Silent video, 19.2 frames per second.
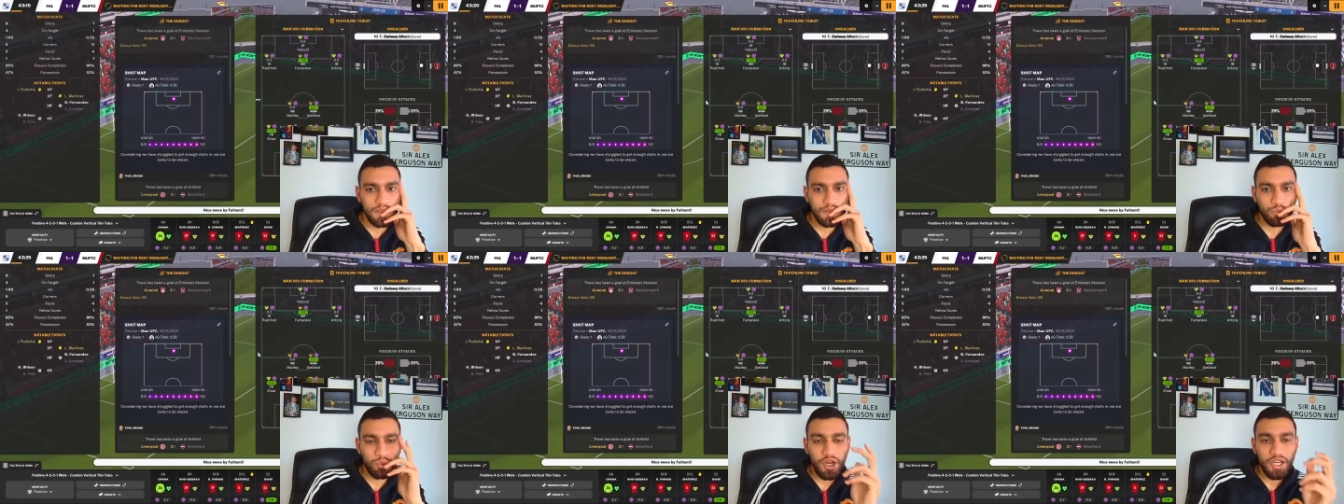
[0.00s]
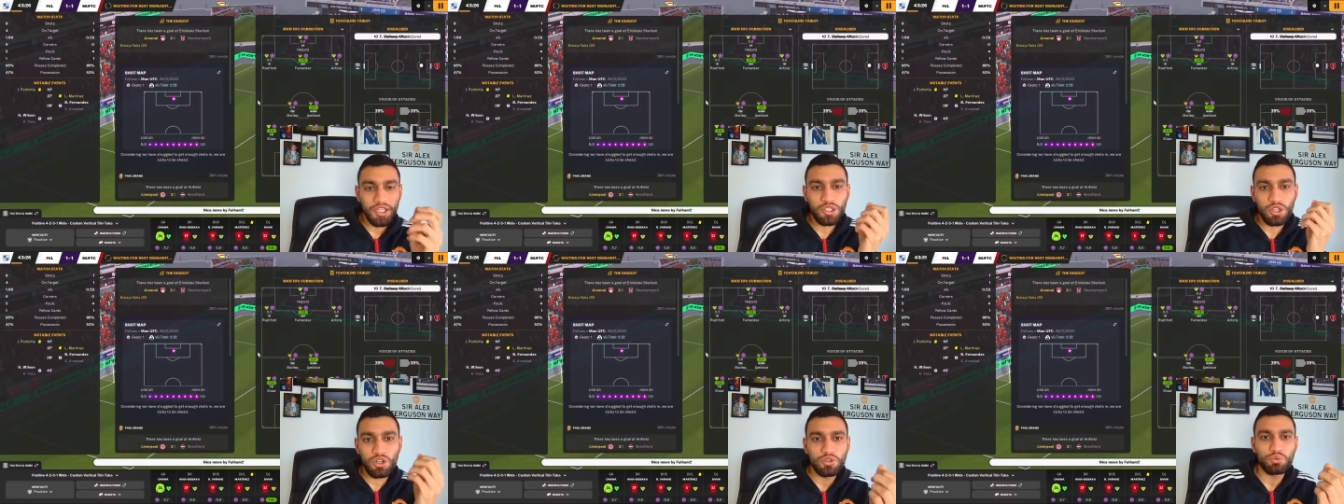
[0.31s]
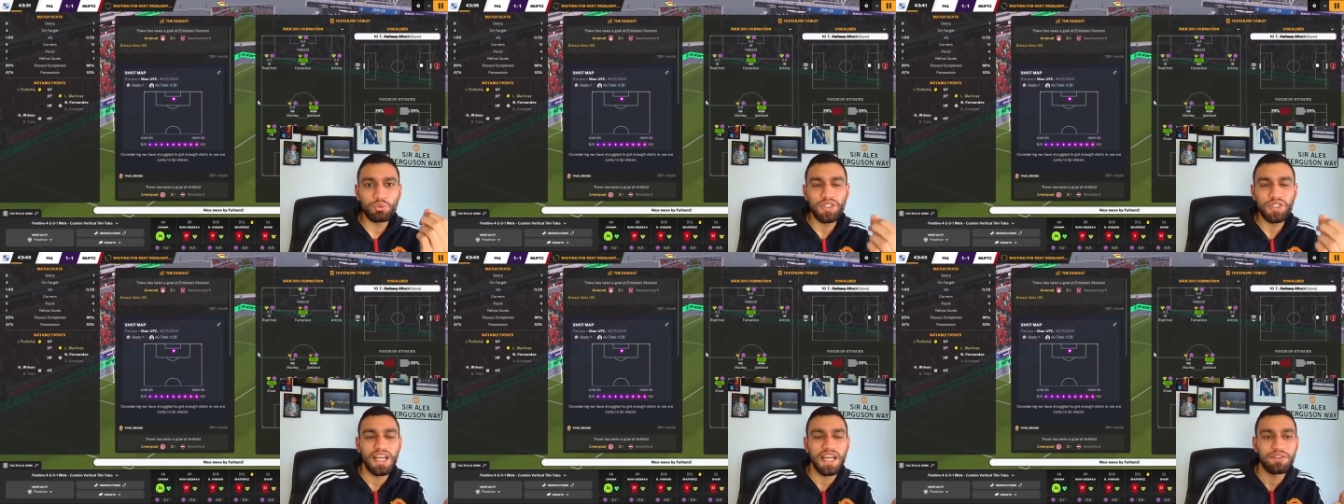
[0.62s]
Why
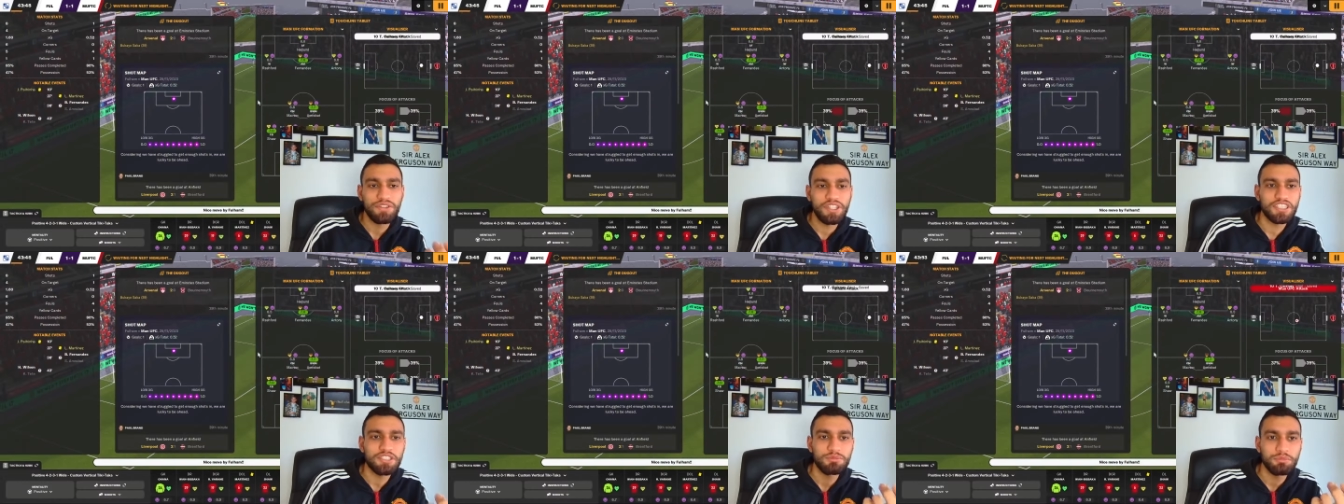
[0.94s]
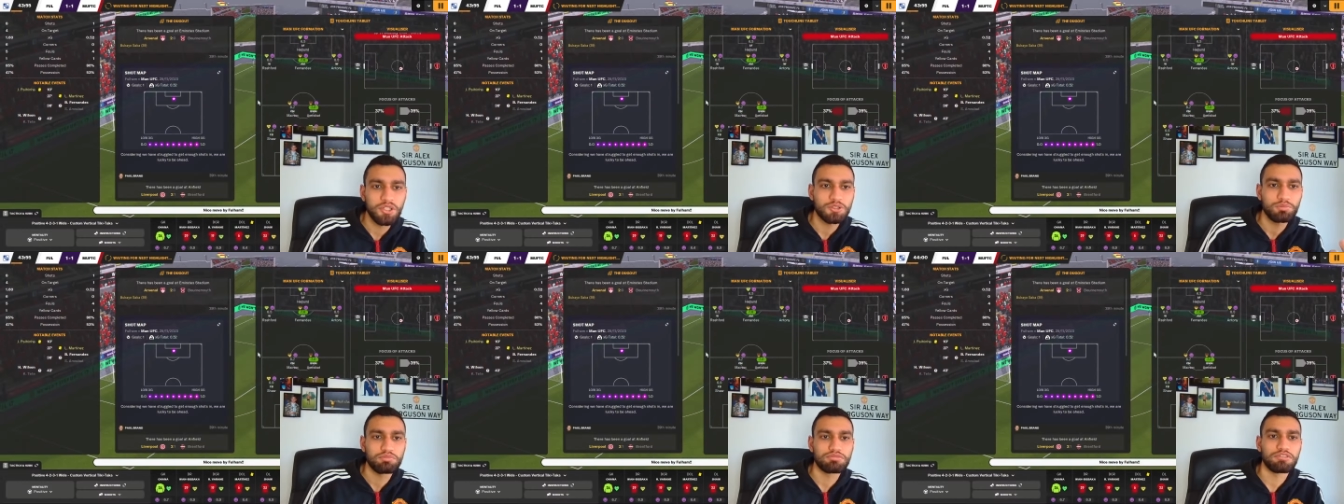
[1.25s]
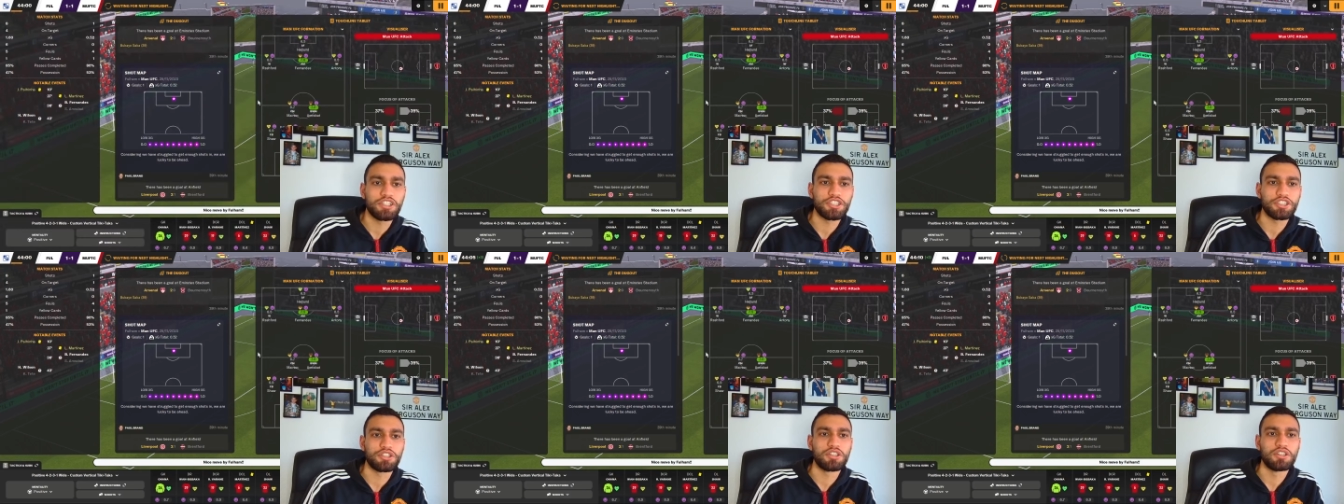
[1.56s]
can't we have this much
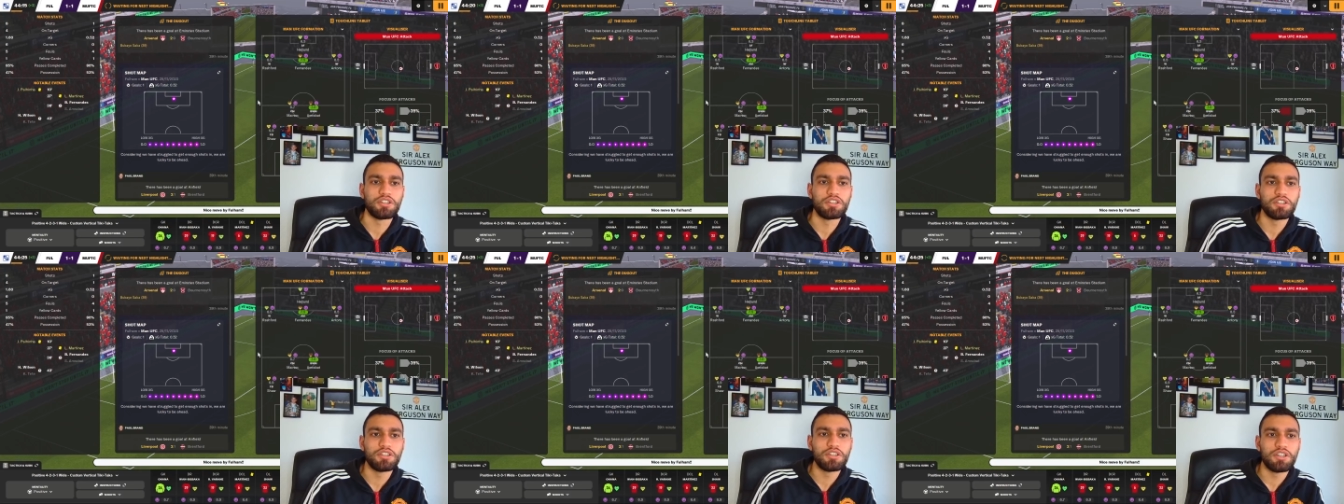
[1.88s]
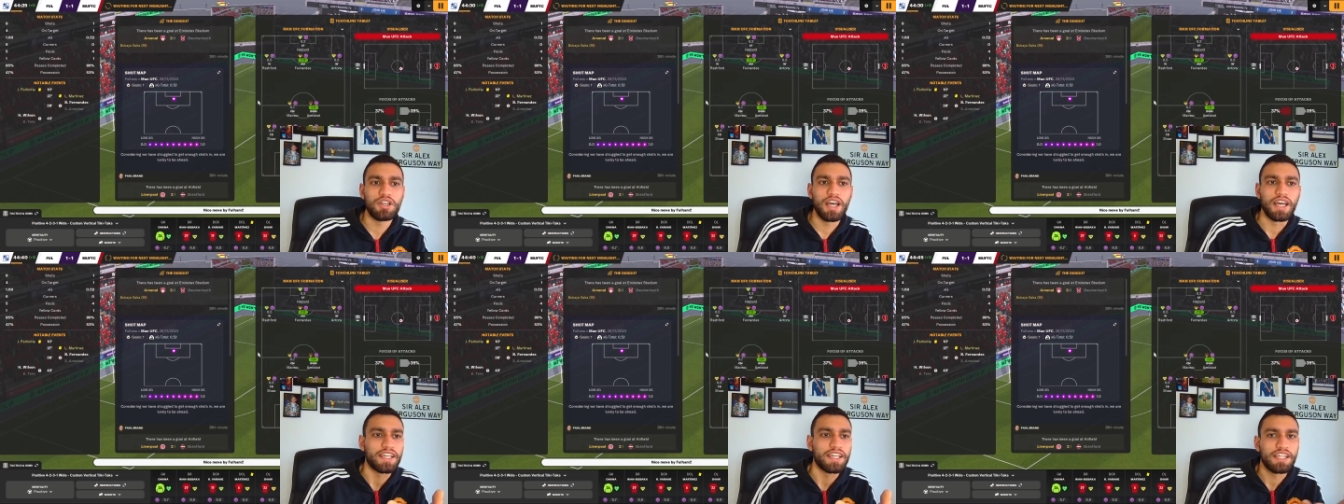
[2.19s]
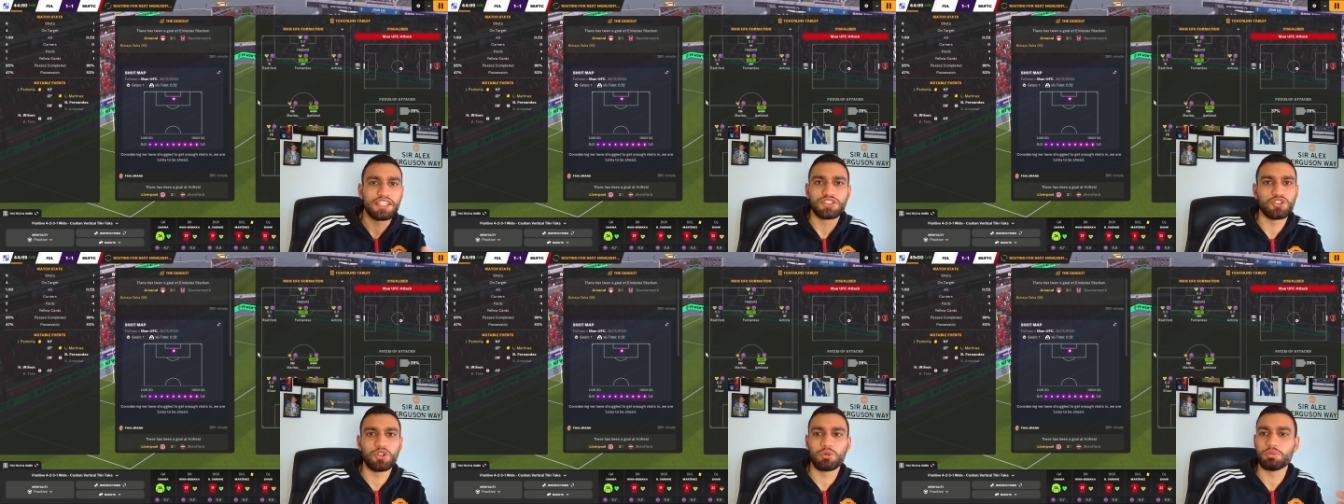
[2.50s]
pressure
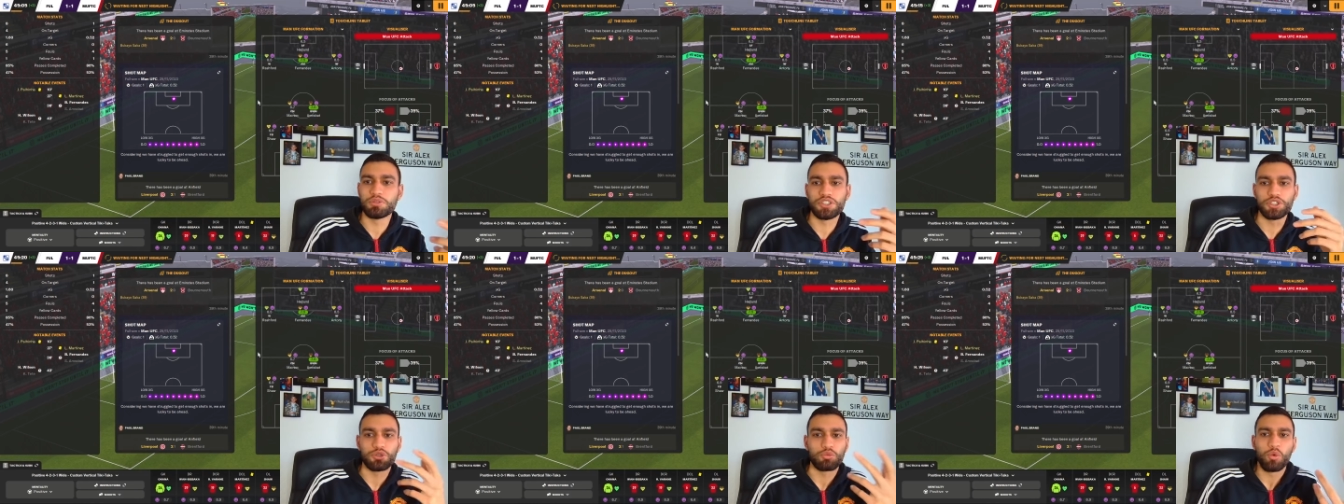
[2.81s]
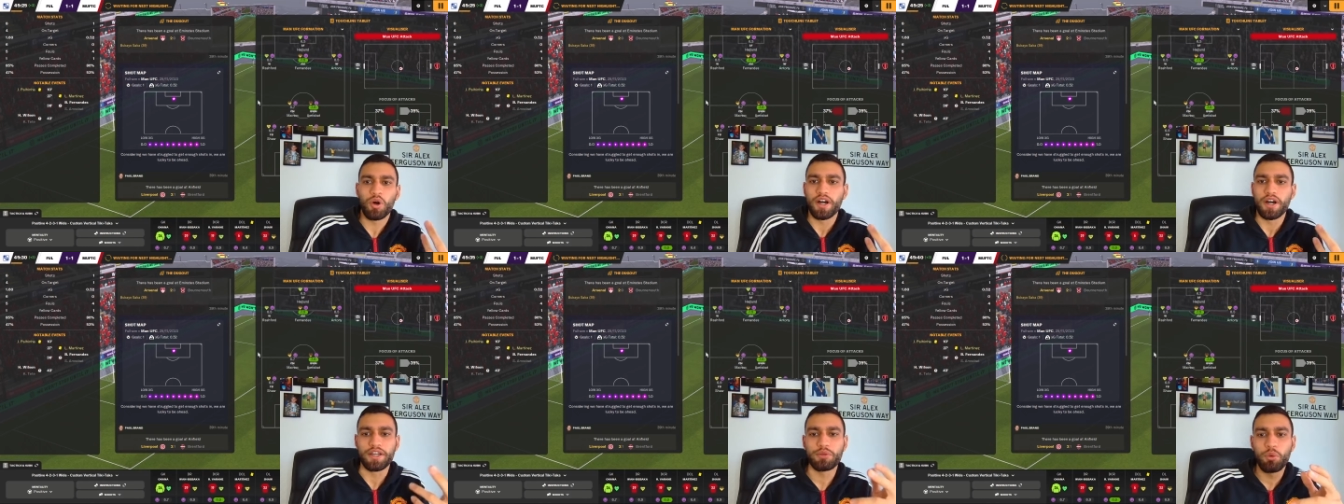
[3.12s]
against the opposition? Why?